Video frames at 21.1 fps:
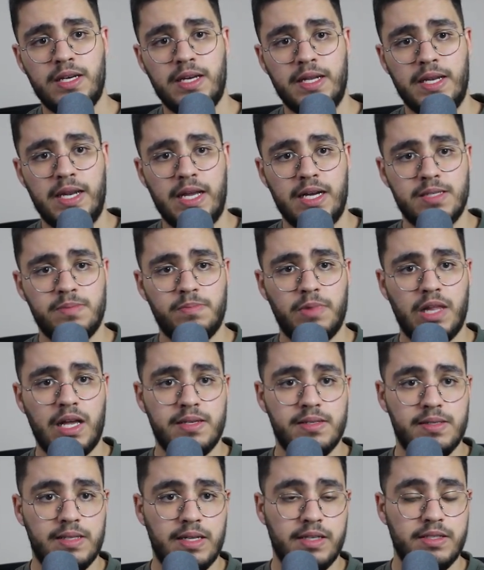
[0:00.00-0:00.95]
in Dex
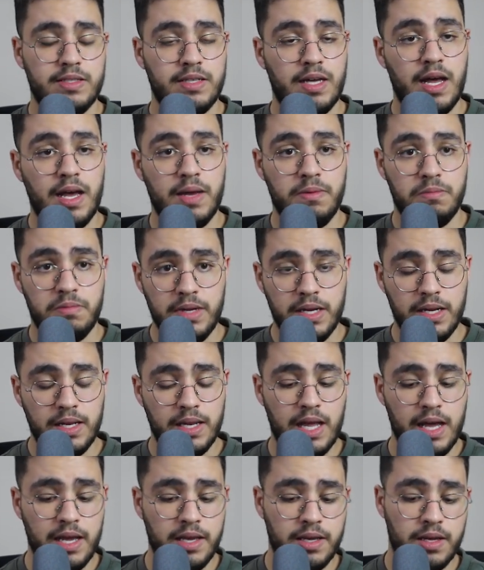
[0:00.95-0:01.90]
Plus that I really
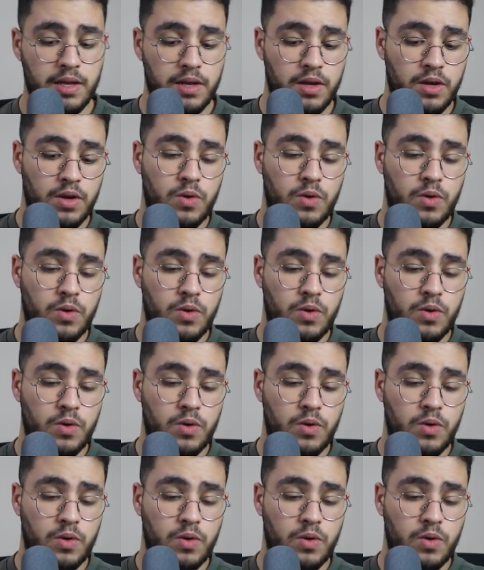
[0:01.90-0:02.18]
like,